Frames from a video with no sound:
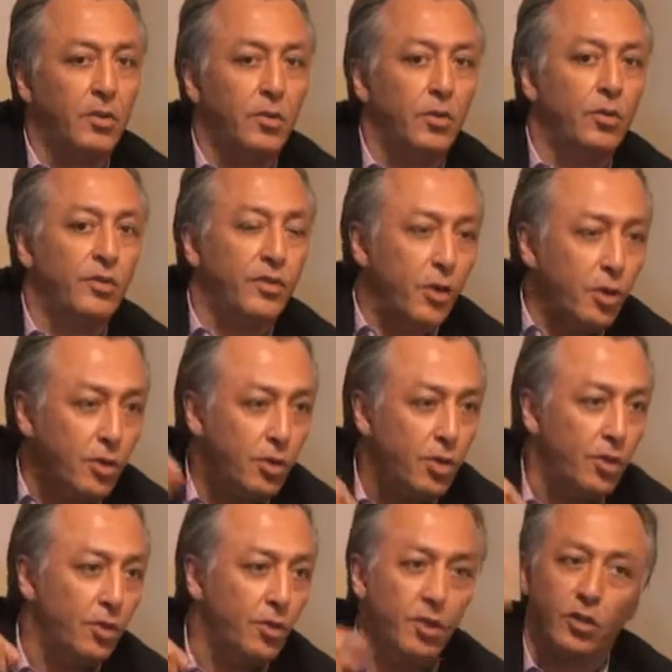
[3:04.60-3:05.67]
to force
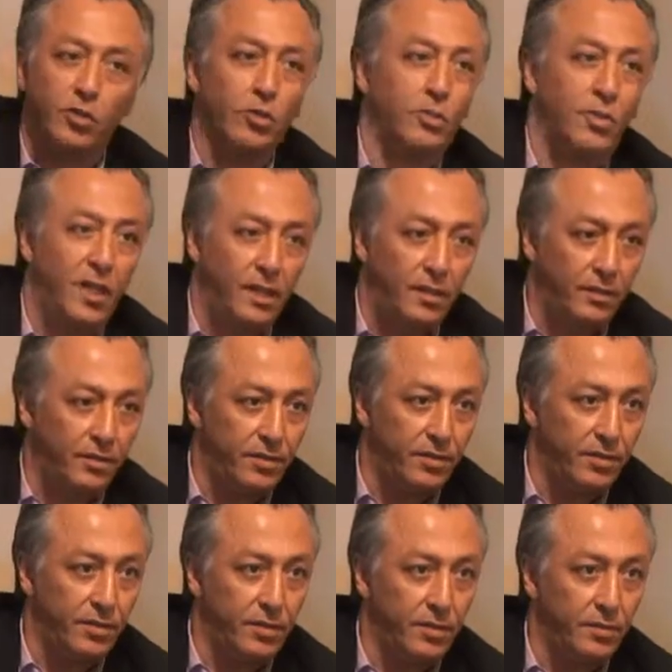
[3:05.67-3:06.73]
you not to believe.
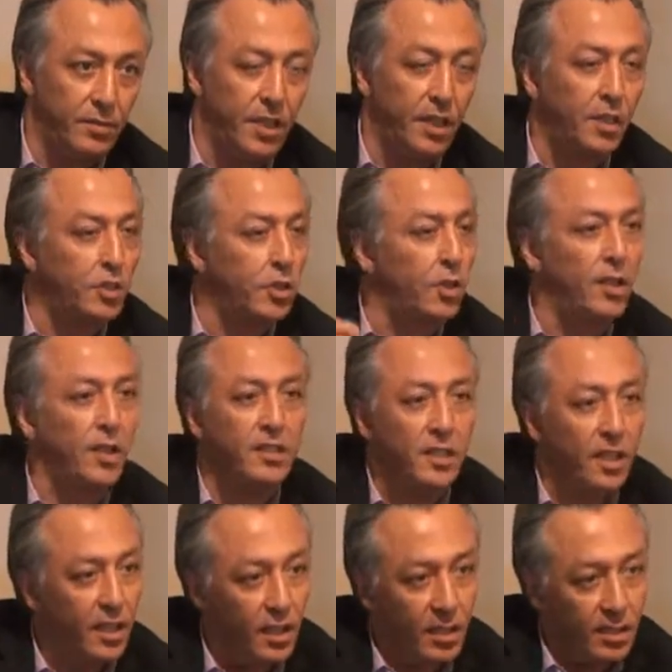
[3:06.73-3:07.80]
But as long as
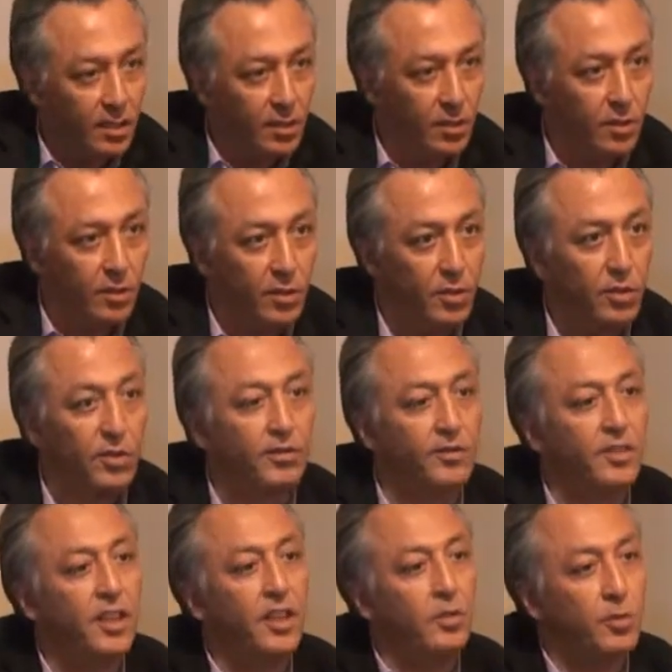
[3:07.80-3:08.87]
you're
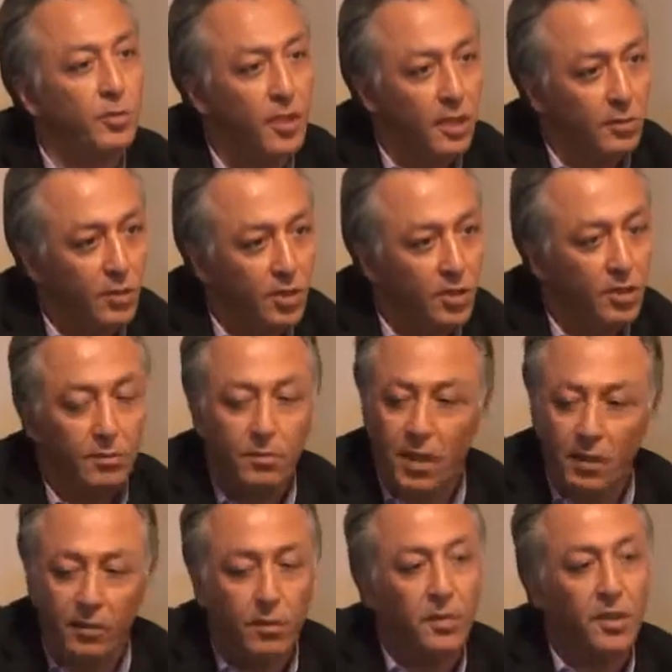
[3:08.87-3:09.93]
free to be a Muslim,
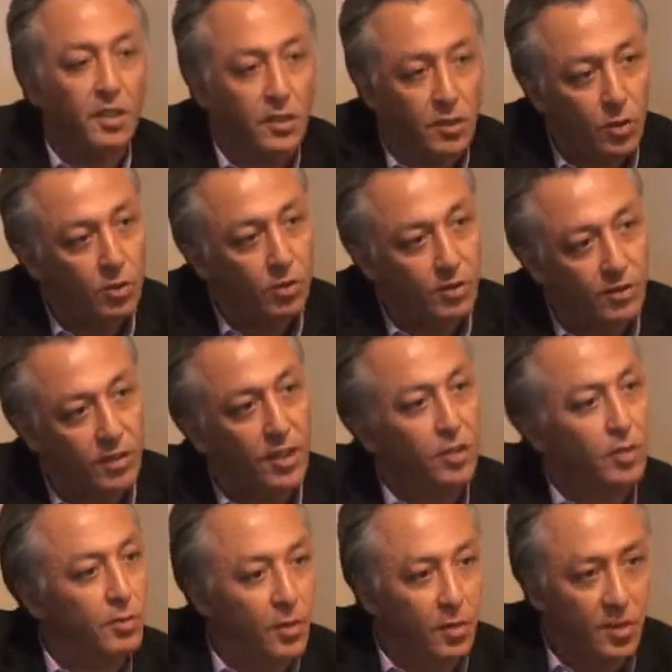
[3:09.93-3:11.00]
everybody is also free
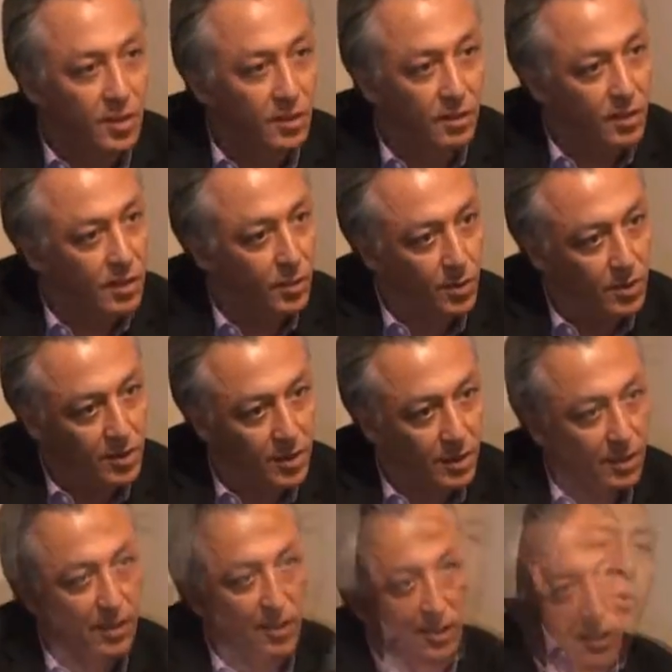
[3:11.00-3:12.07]
to be whatever they want.
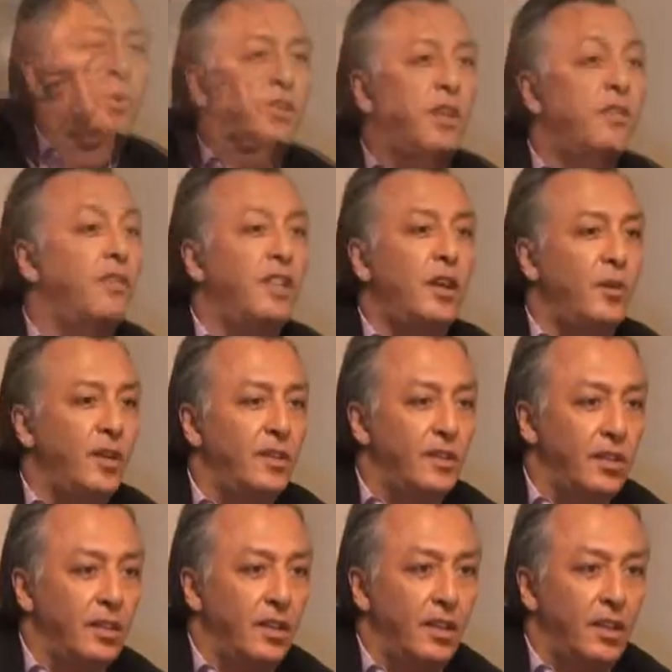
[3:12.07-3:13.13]
Exactly. Whatever they
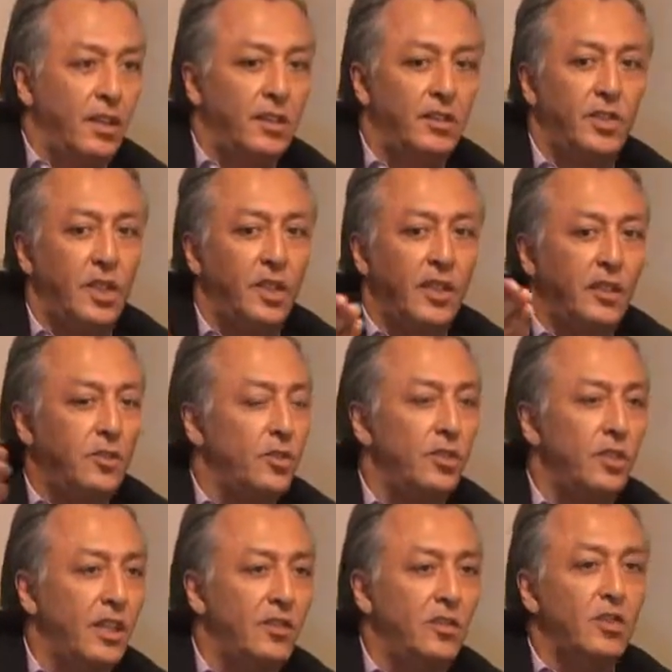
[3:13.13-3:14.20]
want. Yeah.
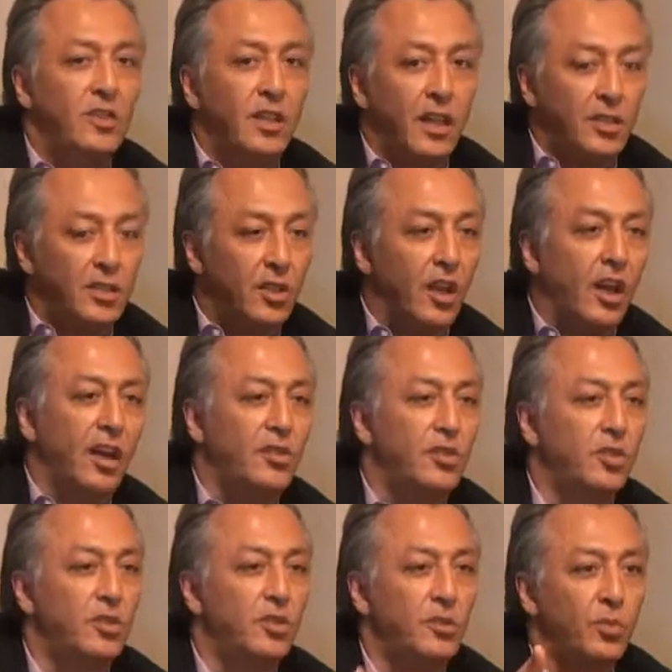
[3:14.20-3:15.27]
That's
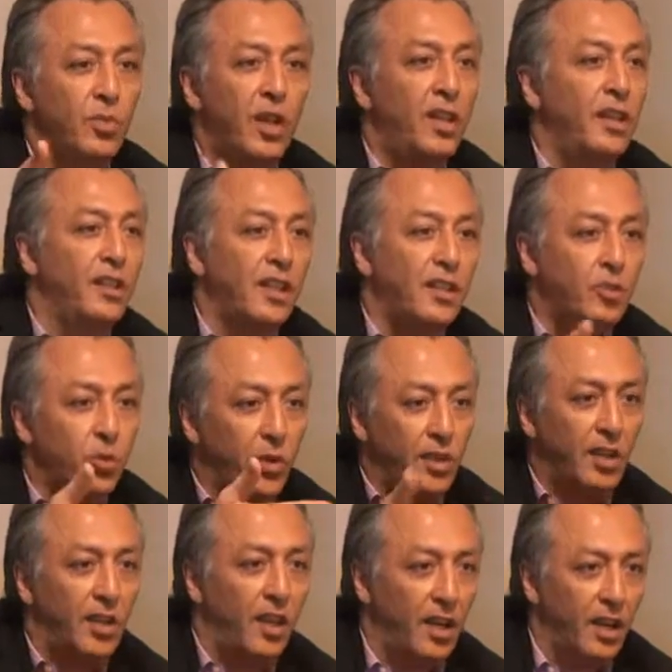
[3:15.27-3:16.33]
God's will. That's
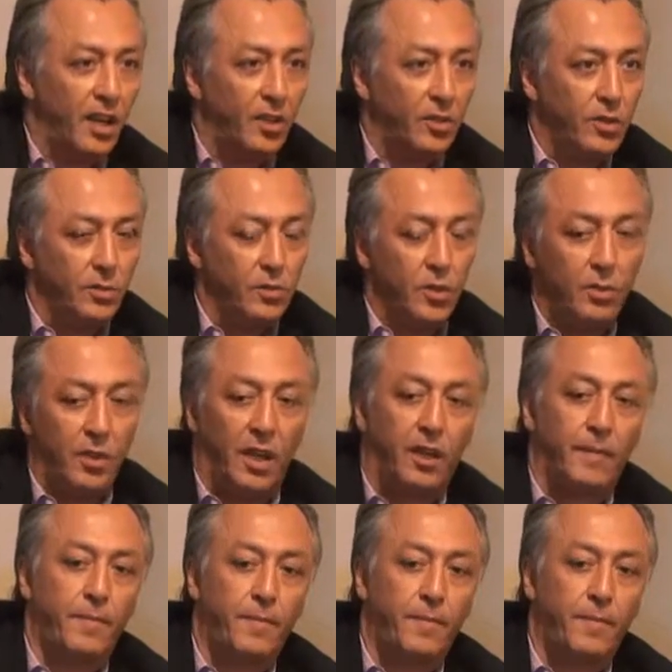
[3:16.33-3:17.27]
what He allowed them to be.